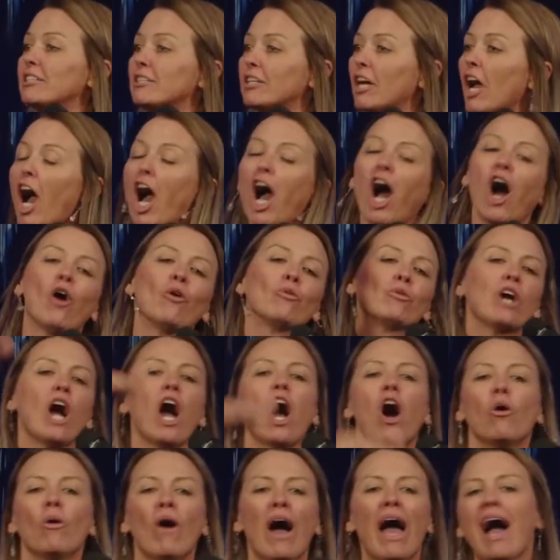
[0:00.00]

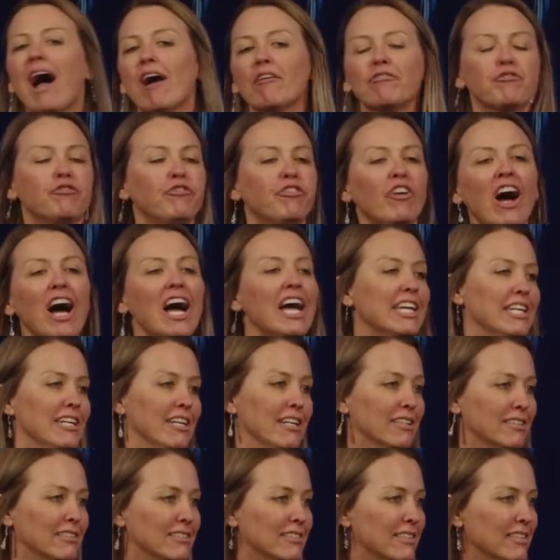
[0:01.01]
go, have
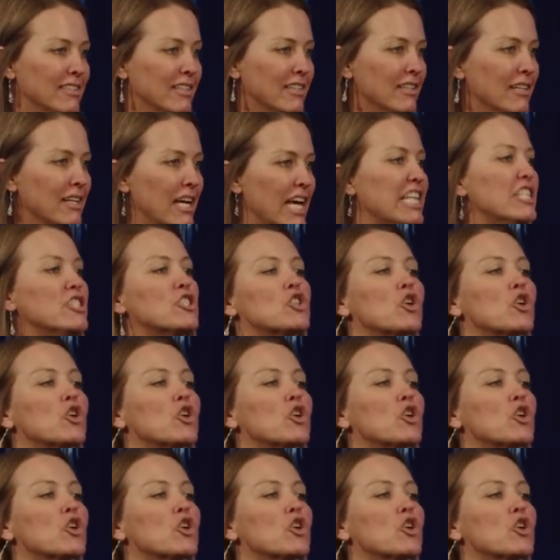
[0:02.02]
fun. Enjoy